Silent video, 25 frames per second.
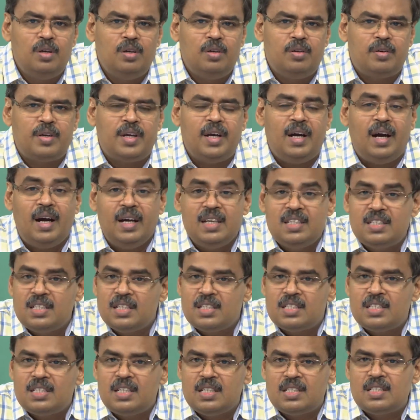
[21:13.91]
okay.
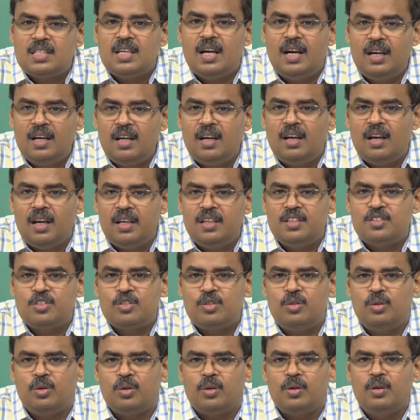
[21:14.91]
Ising's test had a lie
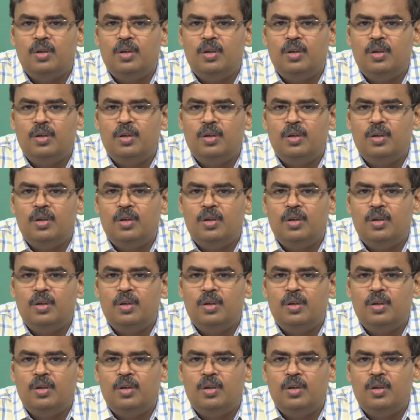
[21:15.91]
score,